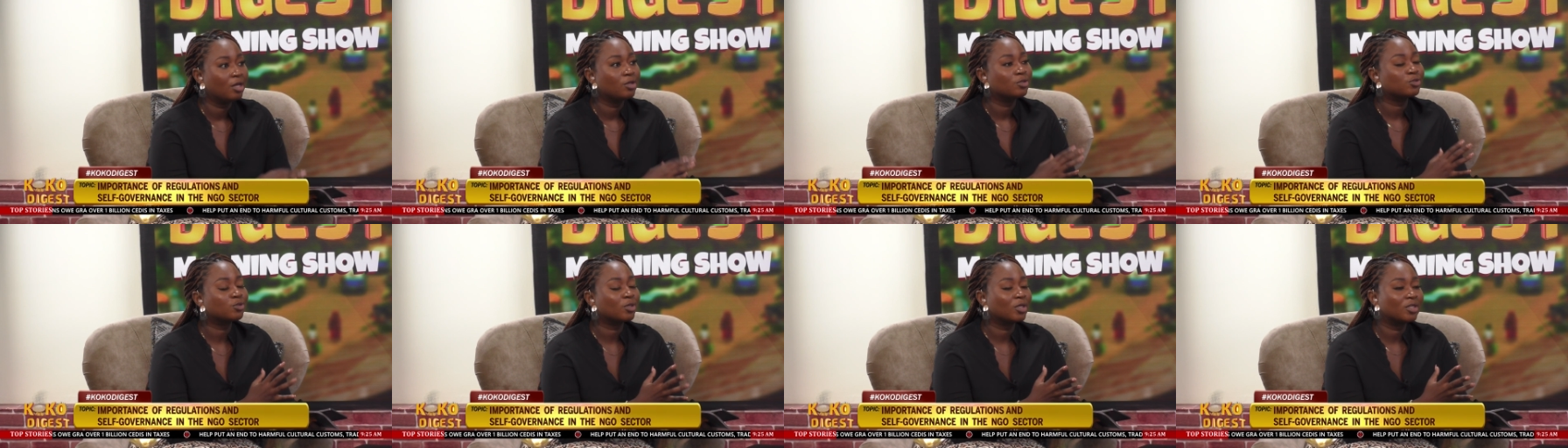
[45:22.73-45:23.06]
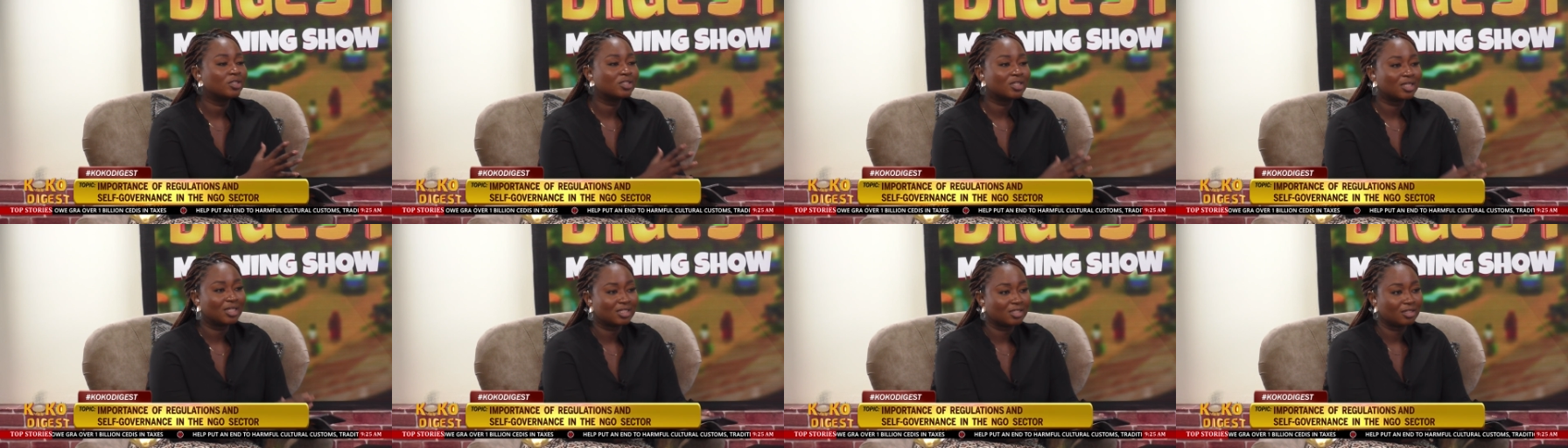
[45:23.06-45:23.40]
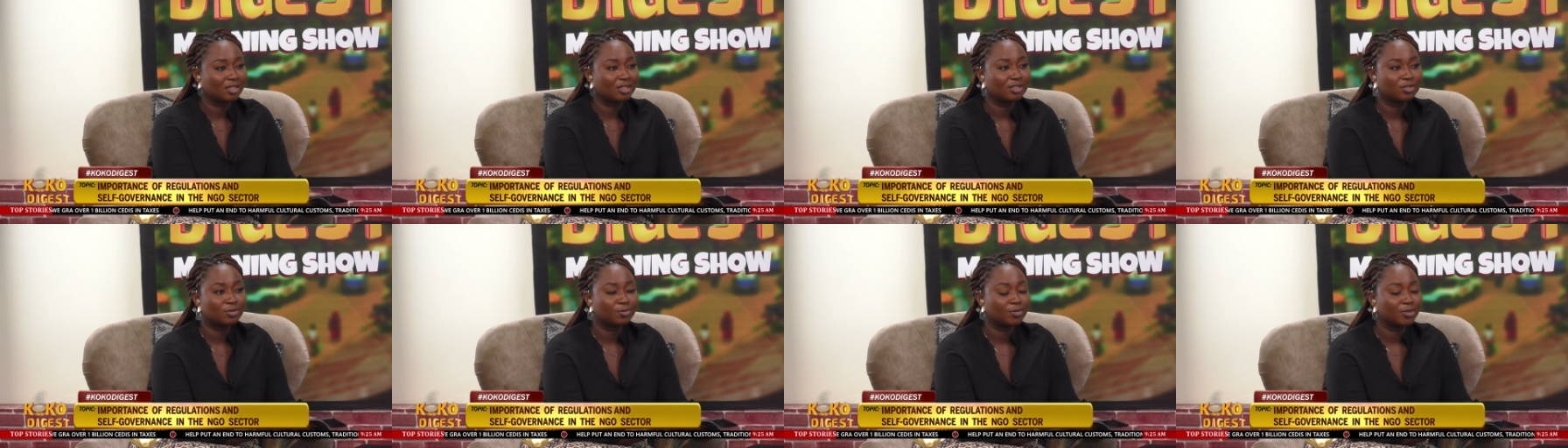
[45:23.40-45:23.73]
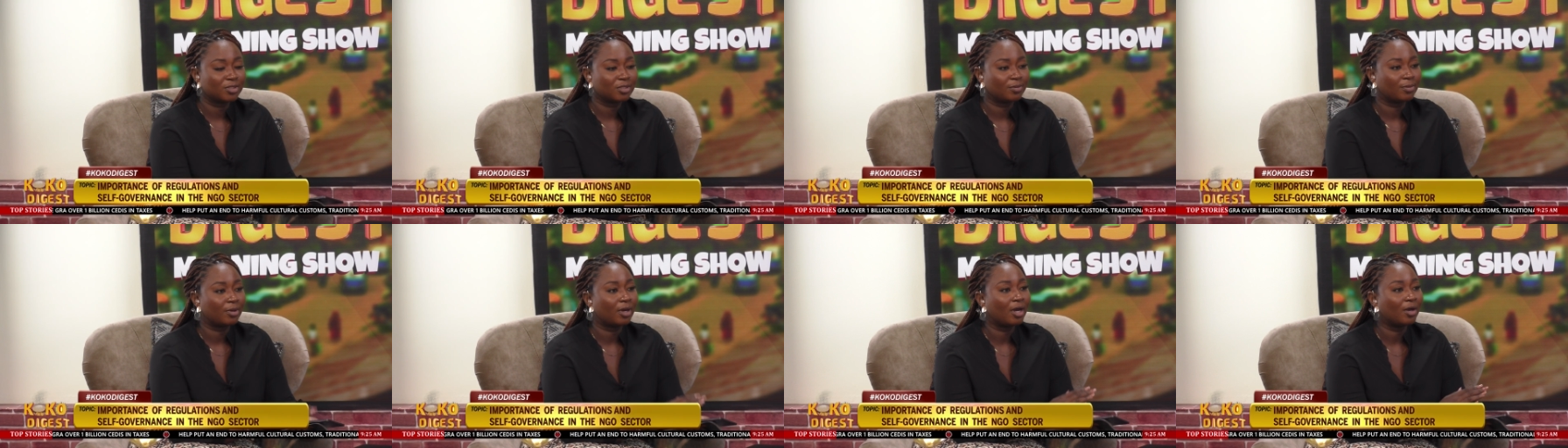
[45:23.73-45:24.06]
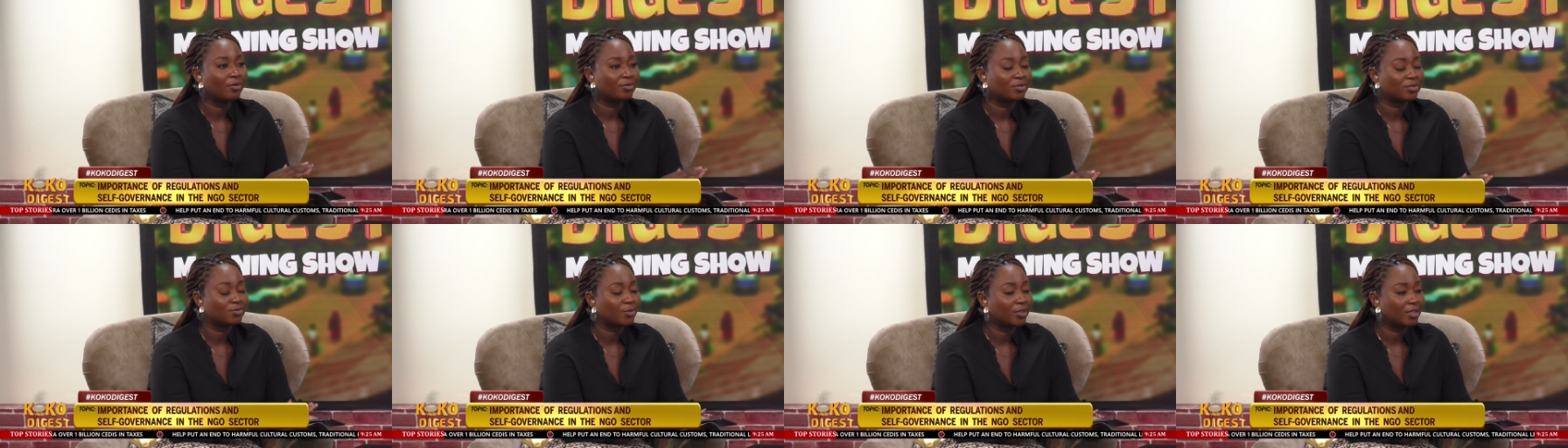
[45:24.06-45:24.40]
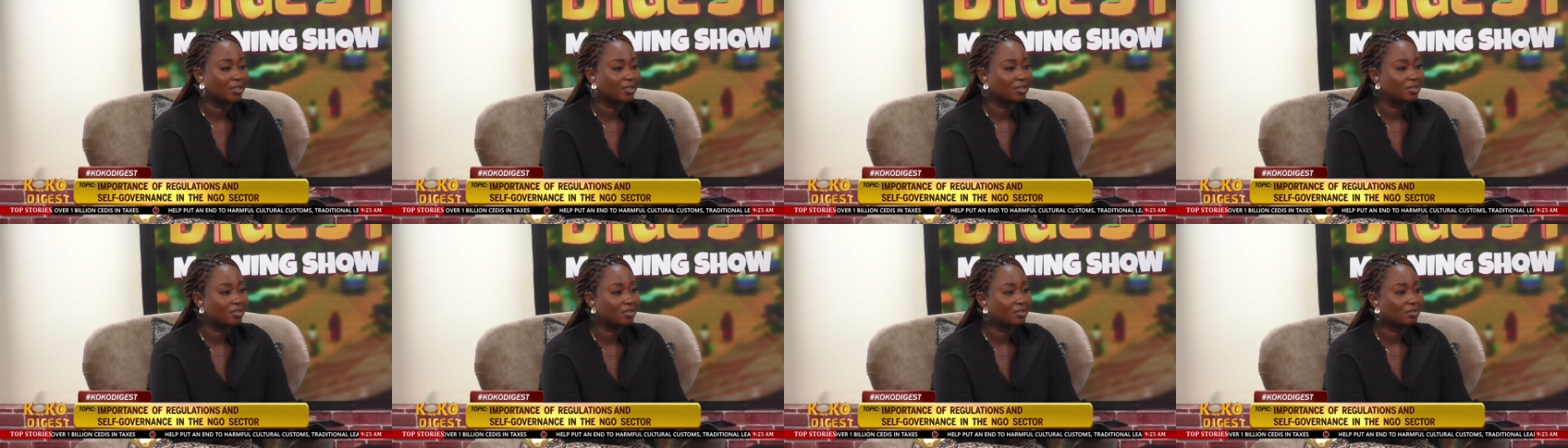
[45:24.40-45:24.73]
So can you tell us a little bit about how it
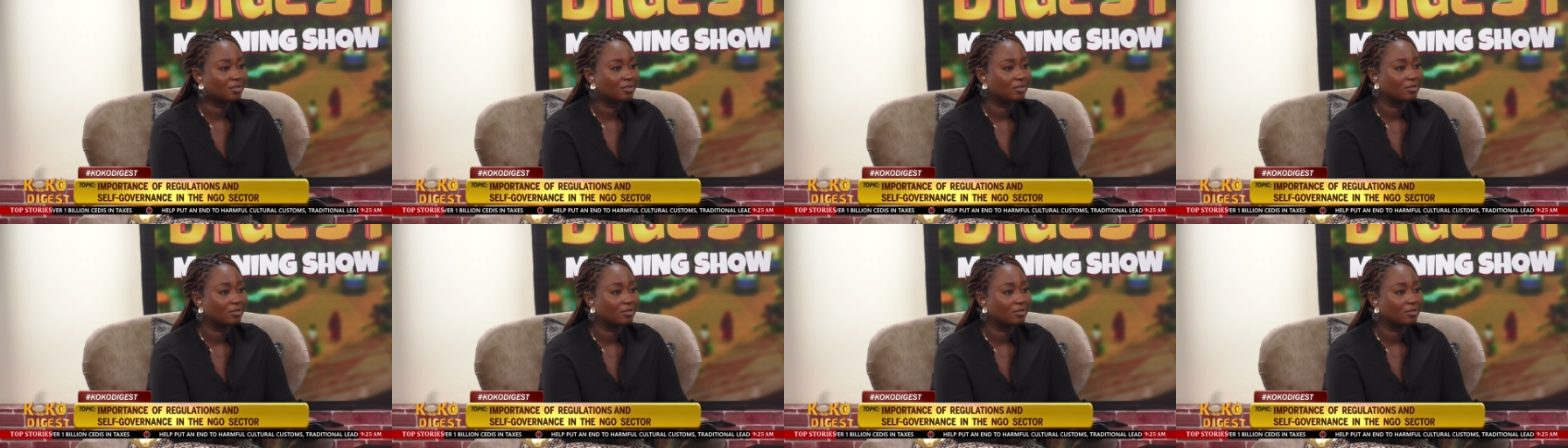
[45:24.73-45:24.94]
went?